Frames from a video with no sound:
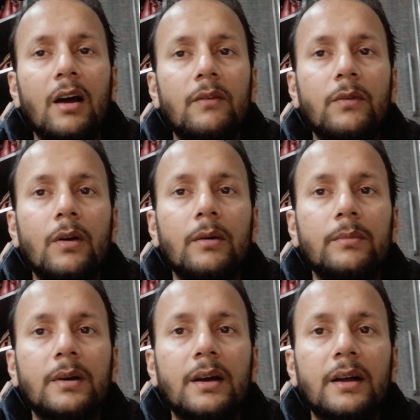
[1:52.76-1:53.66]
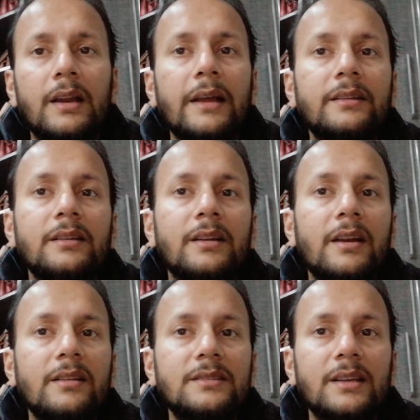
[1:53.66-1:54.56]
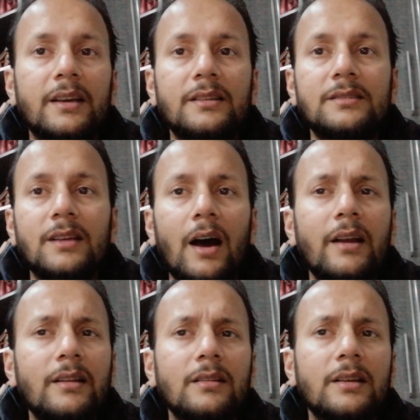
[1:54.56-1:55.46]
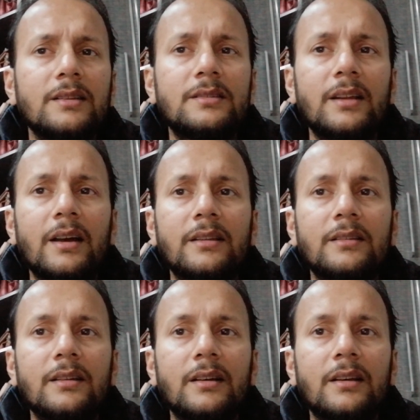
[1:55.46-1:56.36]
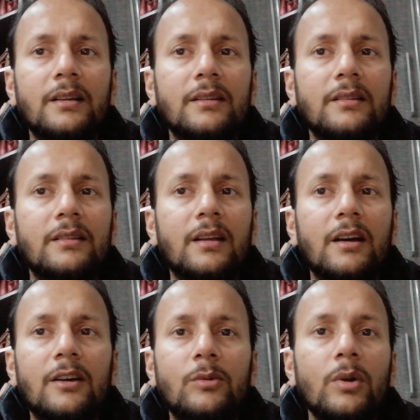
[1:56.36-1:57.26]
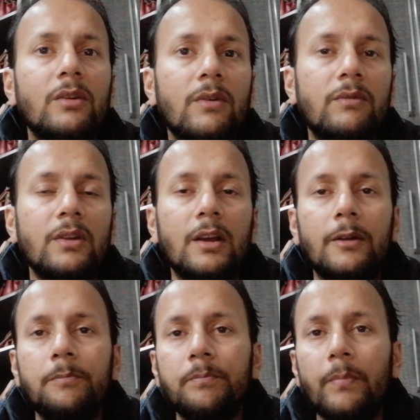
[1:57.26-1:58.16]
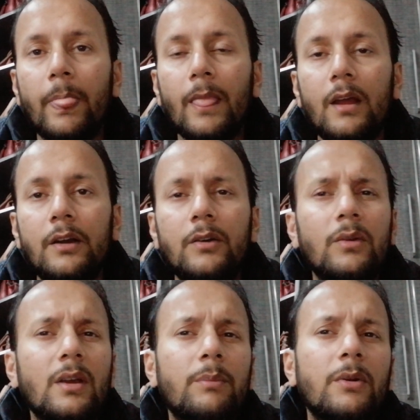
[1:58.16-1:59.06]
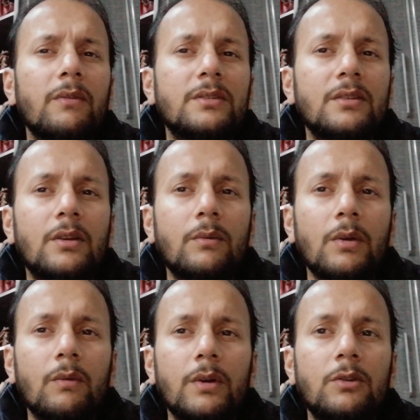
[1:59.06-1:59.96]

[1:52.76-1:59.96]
from 1986 until his death in 2015. During a previous interview with